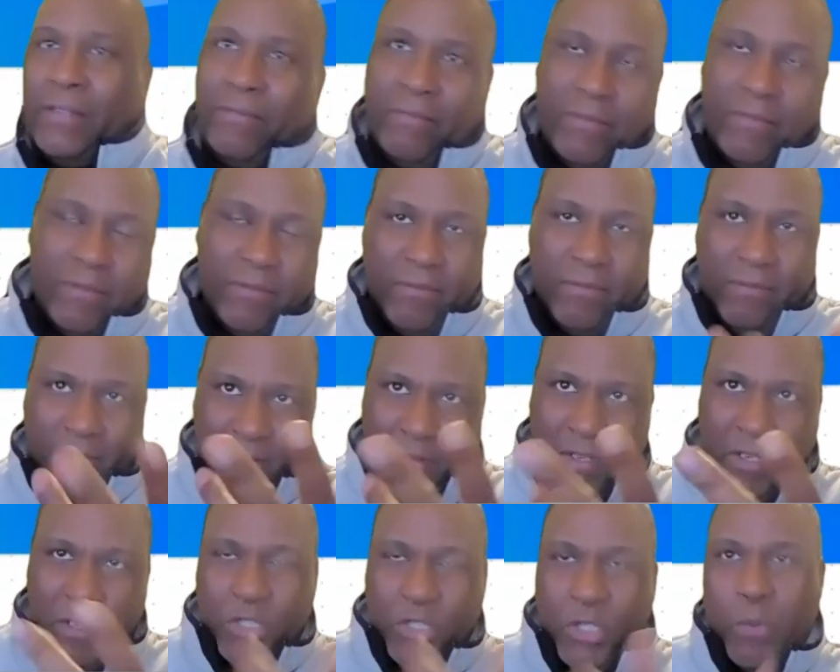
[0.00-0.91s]
and
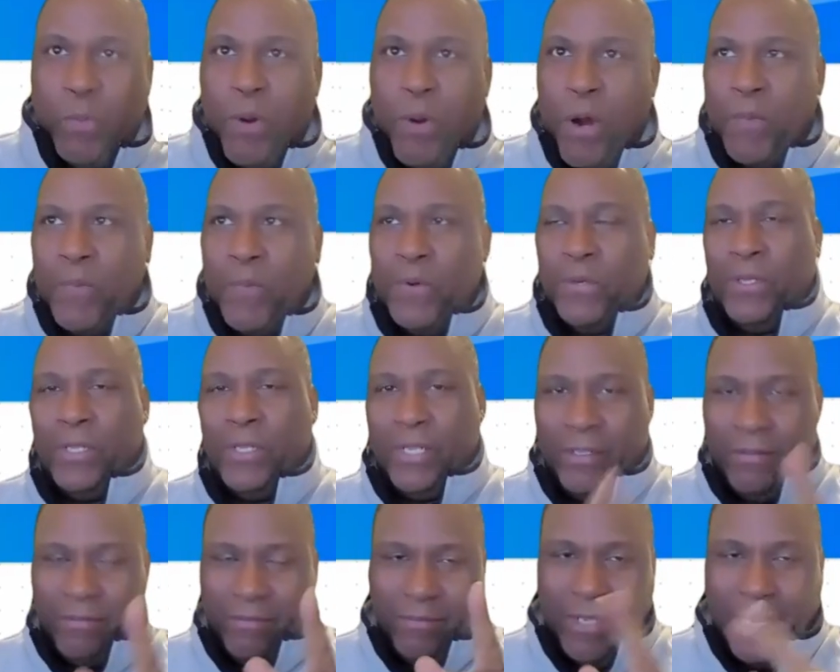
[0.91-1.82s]
there's the purple,
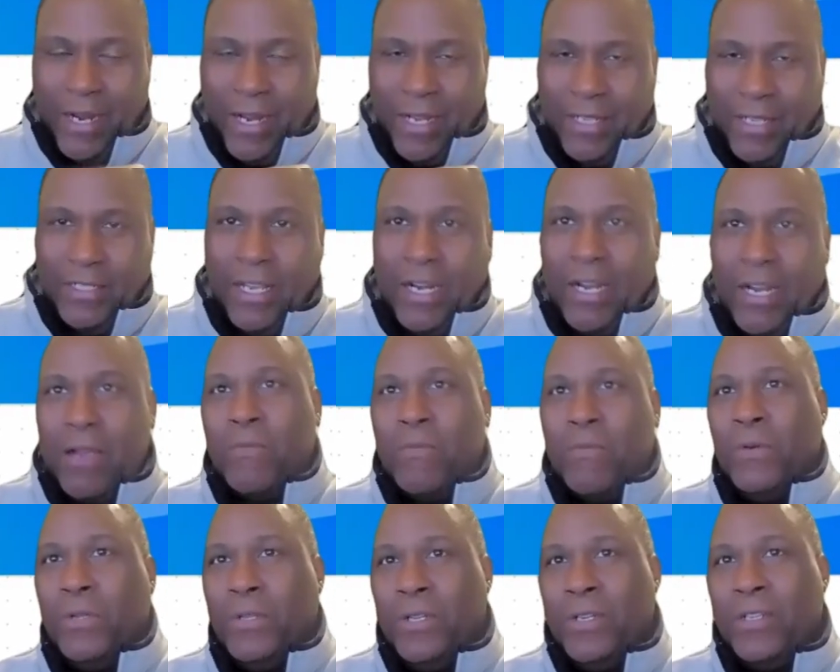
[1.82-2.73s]
and like I said, I
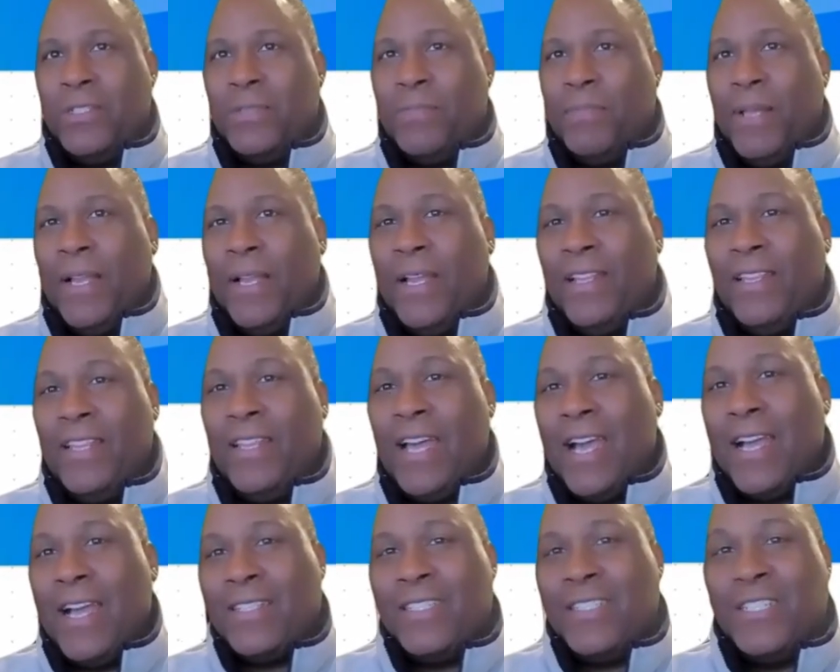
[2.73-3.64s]
will explain
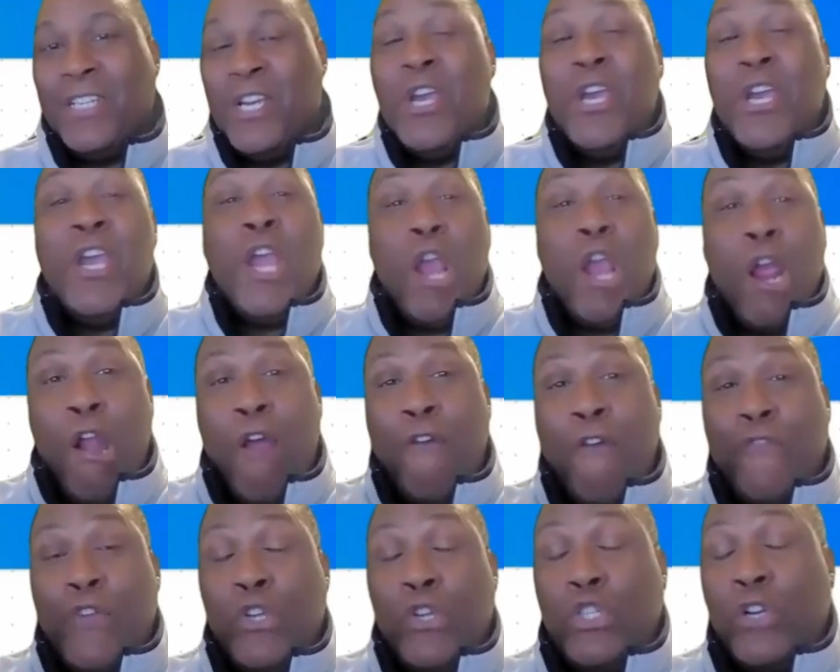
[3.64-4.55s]
that in
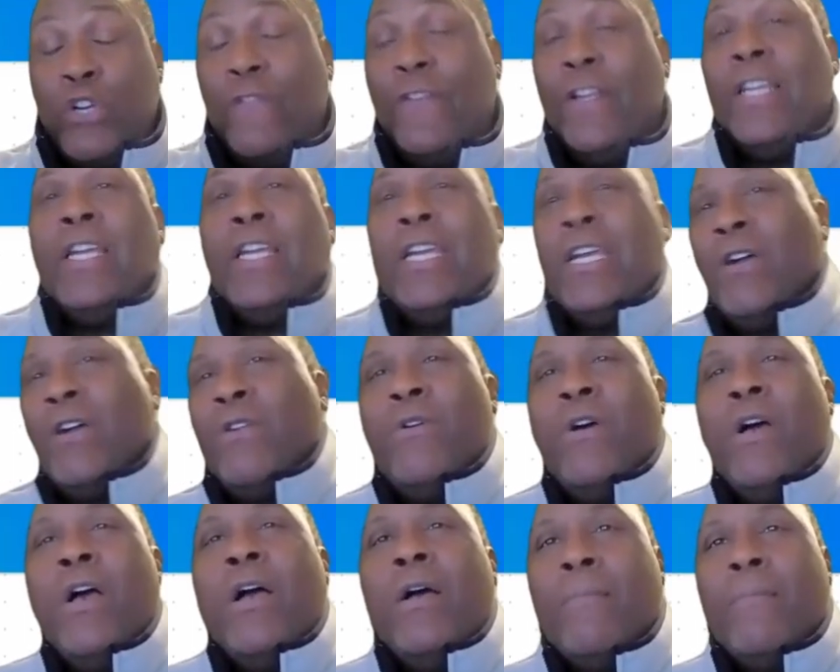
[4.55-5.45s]
a future
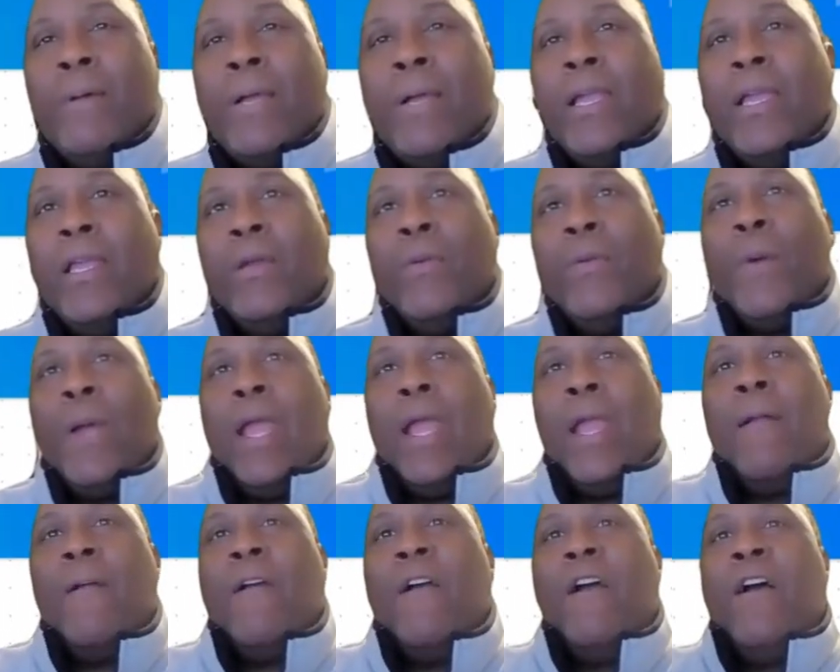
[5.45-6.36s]
video. But
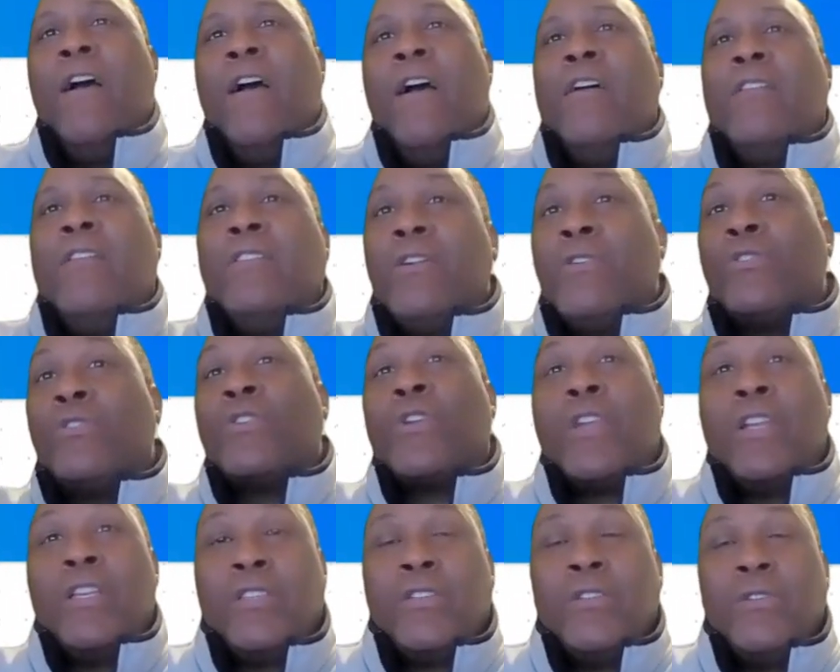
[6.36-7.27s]
anyway, those
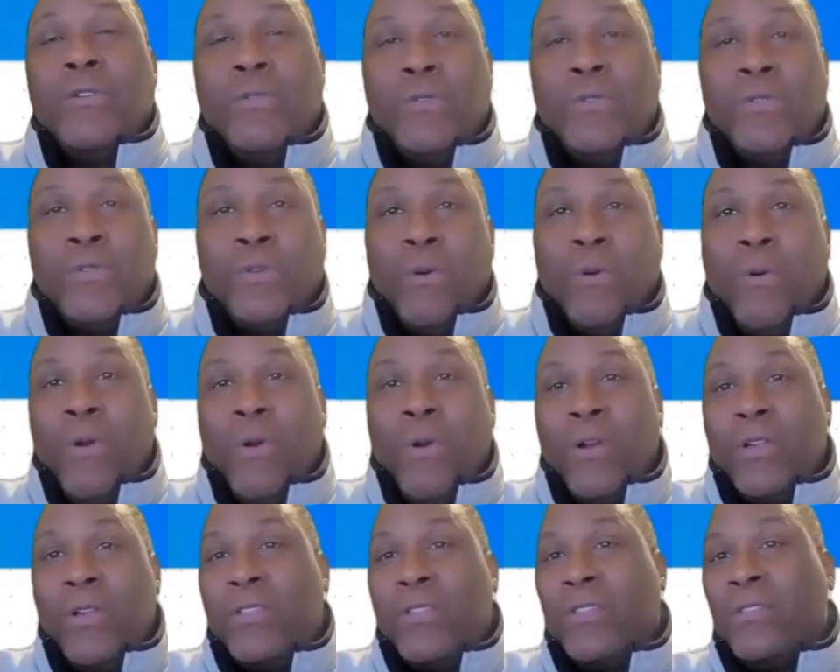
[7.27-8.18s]
are his new
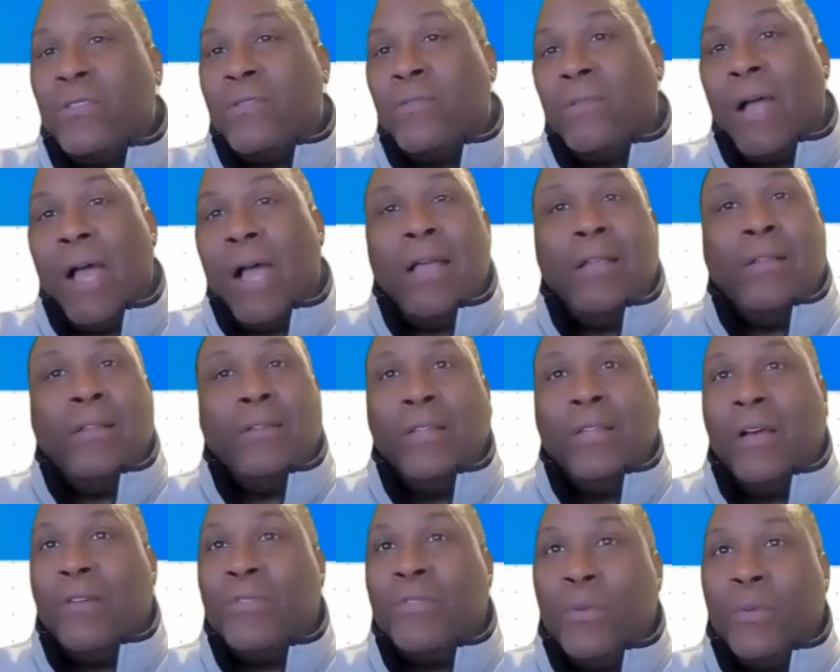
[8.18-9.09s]
swords. I
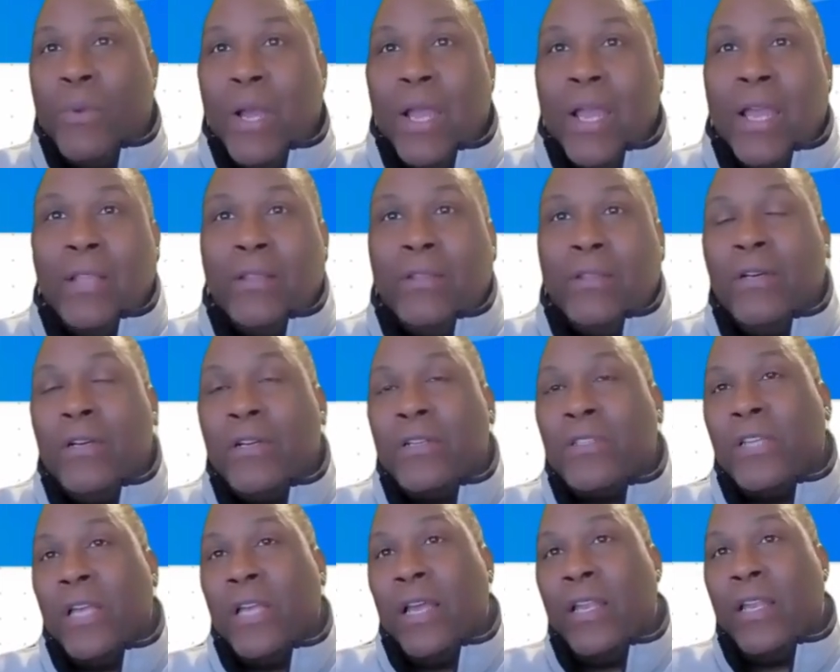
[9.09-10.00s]
love the way it
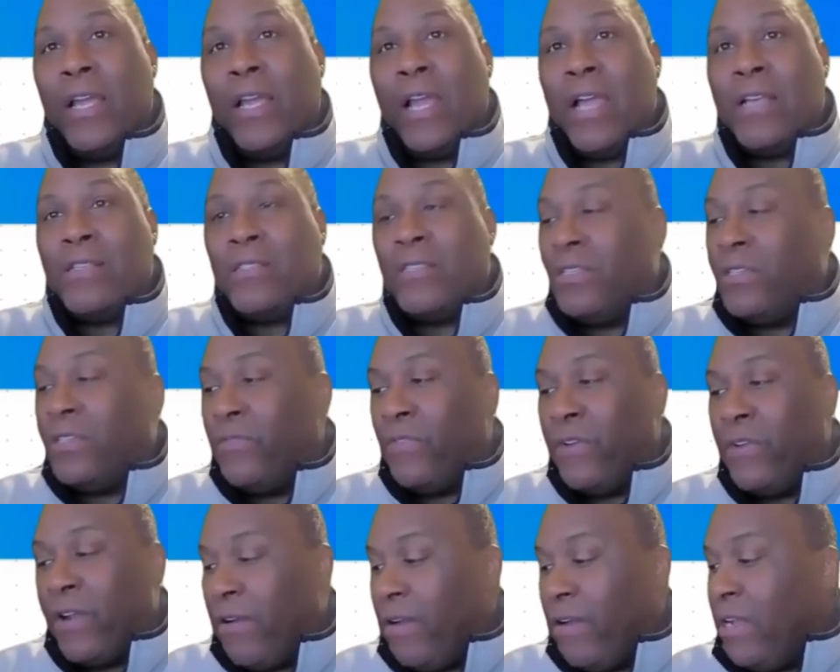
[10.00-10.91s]
looks, and it has this
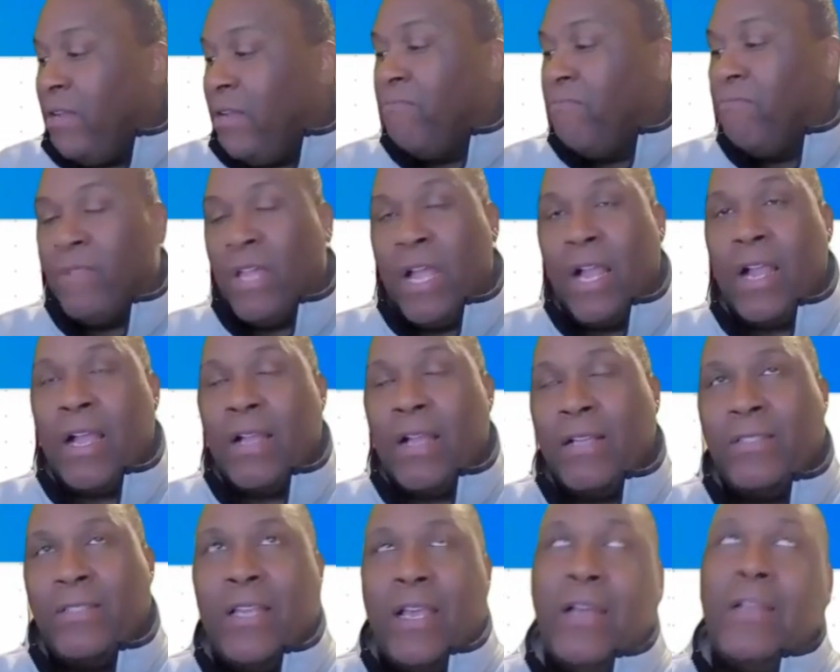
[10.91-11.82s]
very, like
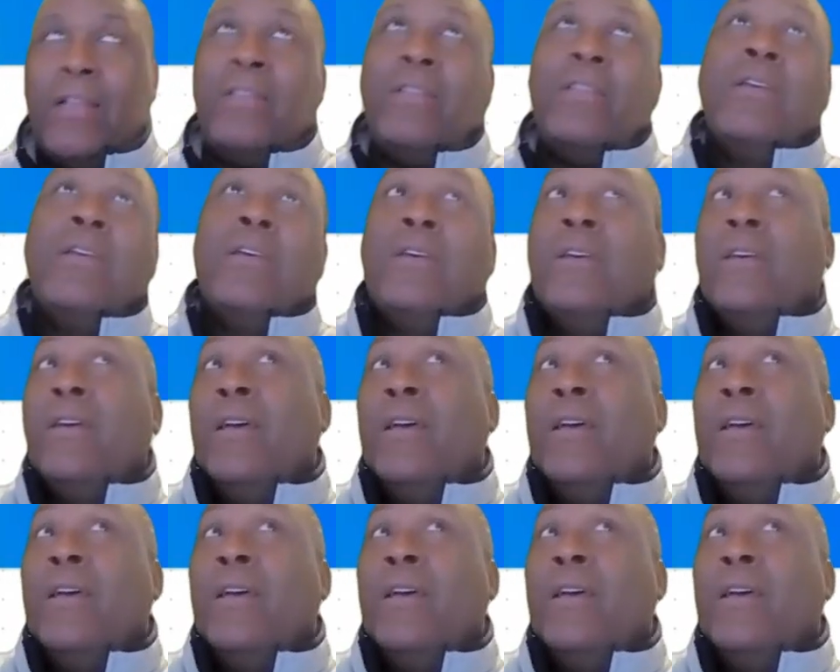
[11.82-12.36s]
I said,